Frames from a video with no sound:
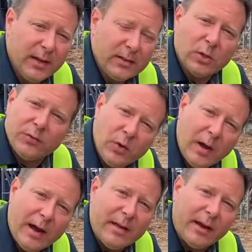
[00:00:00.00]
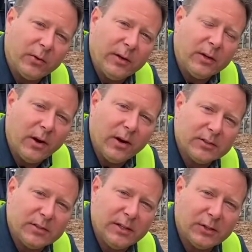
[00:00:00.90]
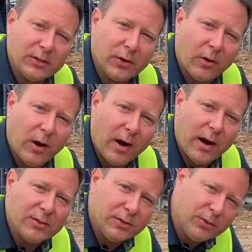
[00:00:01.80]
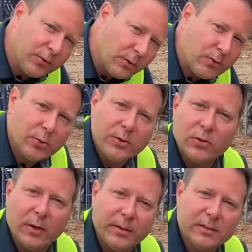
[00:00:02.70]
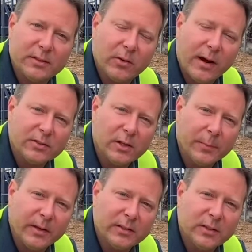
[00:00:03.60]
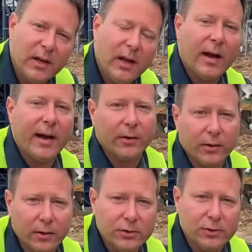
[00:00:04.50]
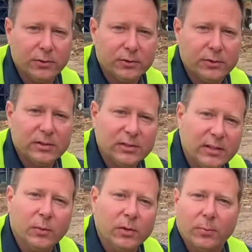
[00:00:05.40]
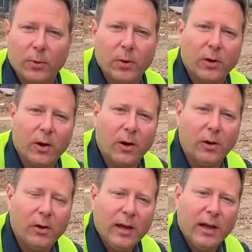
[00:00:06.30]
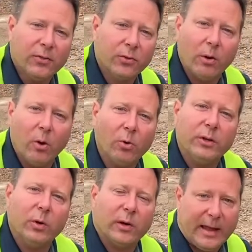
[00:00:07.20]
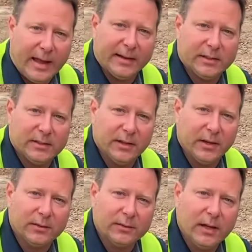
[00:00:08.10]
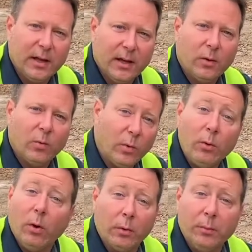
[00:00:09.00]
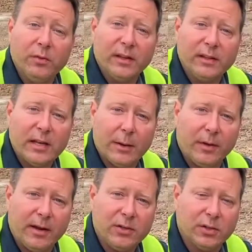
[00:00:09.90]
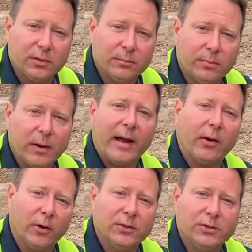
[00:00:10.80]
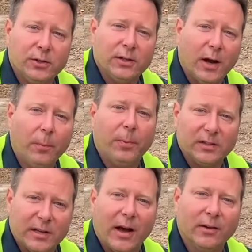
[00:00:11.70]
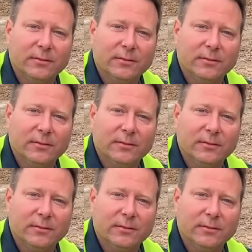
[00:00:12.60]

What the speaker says: So if you have that green cart sitting in your garage and you throw tree trimmings and grass clippings, I urge you to stick with the protocol and throw only organics in there. We will remove the contamination, but I urge you to help us out.